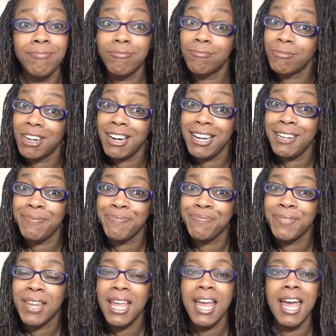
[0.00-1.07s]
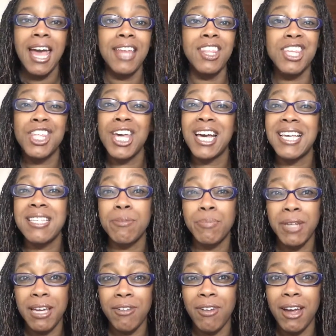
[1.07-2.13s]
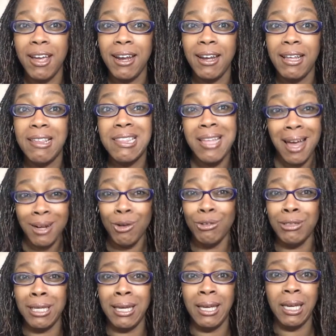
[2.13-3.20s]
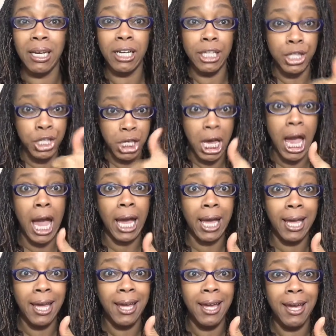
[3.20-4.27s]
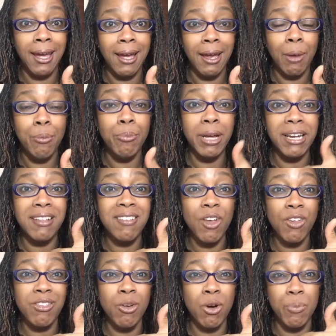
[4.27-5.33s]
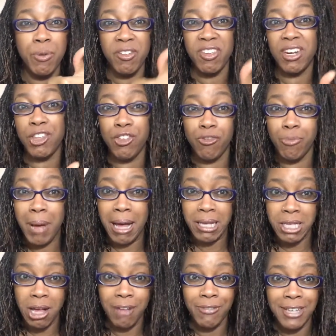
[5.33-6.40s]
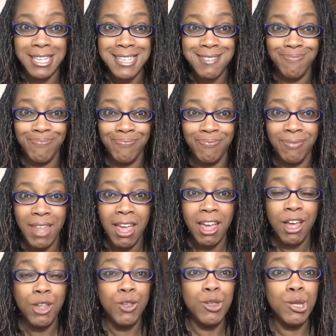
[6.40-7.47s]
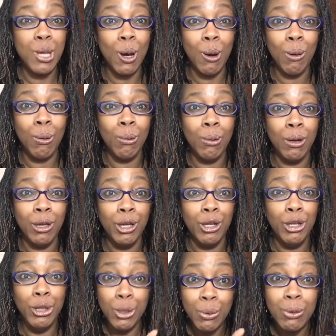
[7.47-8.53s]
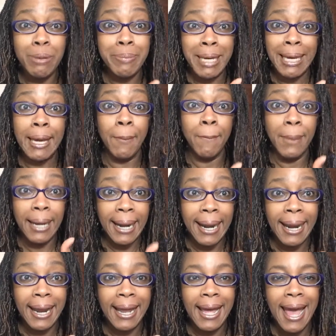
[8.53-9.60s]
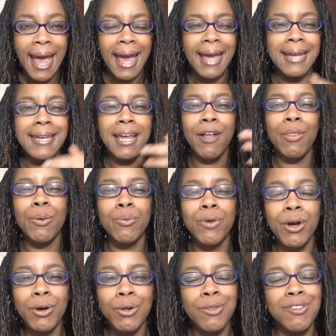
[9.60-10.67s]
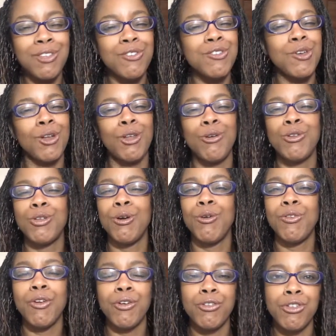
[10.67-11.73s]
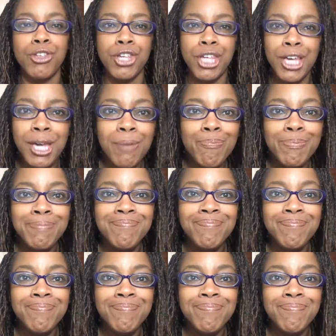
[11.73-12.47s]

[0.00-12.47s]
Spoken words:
right? And the check as a playwright is not only a check, but it's also a percentage of box office. So you are making money. And down the road, since solo shows are cheap,